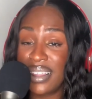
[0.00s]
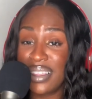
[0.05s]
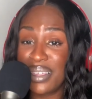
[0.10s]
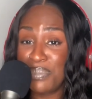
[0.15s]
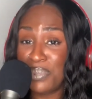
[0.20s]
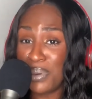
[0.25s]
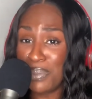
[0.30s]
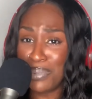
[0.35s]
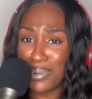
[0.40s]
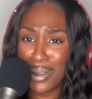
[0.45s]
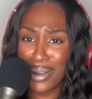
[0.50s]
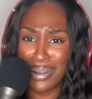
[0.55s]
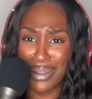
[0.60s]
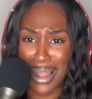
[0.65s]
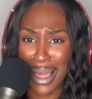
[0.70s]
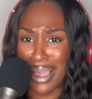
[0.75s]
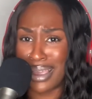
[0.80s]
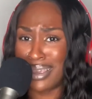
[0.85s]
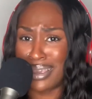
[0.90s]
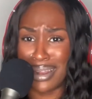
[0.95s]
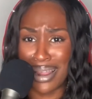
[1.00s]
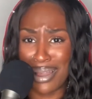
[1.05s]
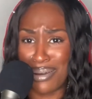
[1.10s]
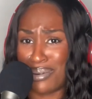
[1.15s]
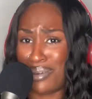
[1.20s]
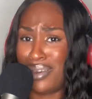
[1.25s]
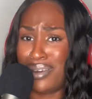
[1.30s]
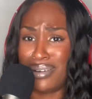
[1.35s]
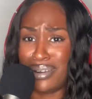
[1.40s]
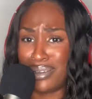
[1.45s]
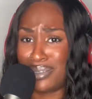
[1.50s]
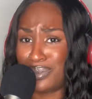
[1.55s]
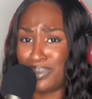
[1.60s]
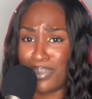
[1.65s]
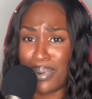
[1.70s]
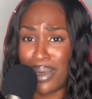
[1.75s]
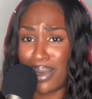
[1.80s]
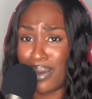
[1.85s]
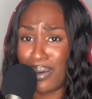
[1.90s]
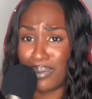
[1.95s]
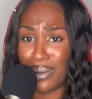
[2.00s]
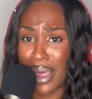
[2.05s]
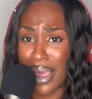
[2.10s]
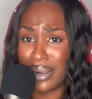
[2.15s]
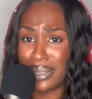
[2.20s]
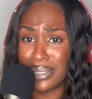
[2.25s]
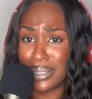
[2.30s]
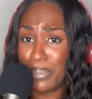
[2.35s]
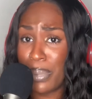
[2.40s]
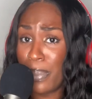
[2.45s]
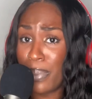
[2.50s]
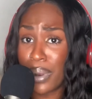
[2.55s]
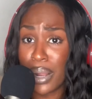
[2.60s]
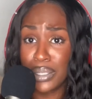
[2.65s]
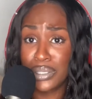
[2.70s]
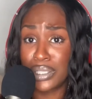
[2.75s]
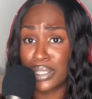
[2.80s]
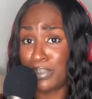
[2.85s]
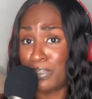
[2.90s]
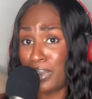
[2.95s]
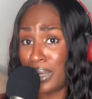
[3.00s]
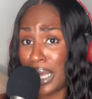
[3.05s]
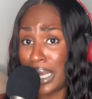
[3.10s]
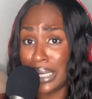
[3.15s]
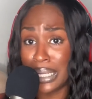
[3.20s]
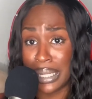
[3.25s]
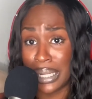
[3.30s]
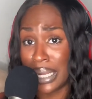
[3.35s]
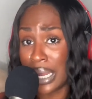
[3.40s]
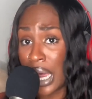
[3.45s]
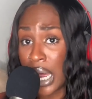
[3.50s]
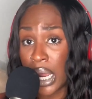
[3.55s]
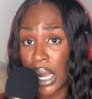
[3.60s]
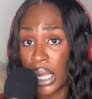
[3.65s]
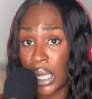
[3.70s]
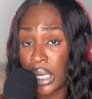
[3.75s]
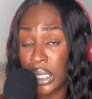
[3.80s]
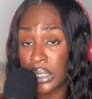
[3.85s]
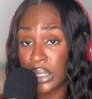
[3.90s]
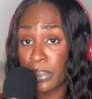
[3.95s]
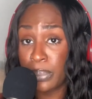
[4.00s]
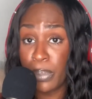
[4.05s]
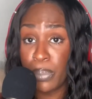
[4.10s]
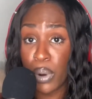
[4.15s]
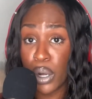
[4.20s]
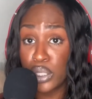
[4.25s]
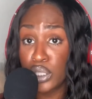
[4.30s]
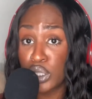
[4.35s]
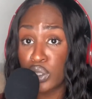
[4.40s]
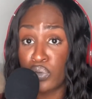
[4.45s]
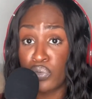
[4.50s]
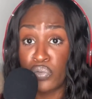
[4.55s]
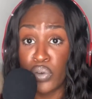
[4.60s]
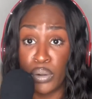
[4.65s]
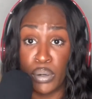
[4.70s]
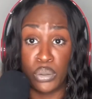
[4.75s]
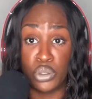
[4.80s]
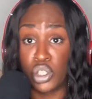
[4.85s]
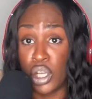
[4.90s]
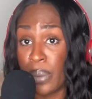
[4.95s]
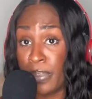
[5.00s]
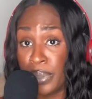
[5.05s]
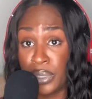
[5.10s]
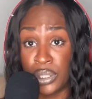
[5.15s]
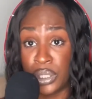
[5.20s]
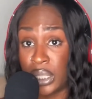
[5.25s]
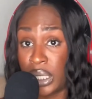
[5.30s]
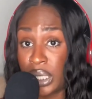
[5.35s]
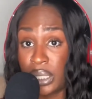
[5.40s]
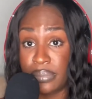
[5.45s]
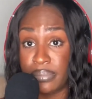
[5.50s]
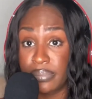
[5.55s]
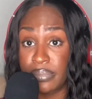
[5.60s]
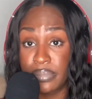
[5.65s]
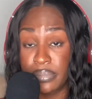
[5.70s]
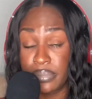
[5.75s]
that people are lying out here as well. Like, some people are just blatantly lying. Some people are just photoshopping shit.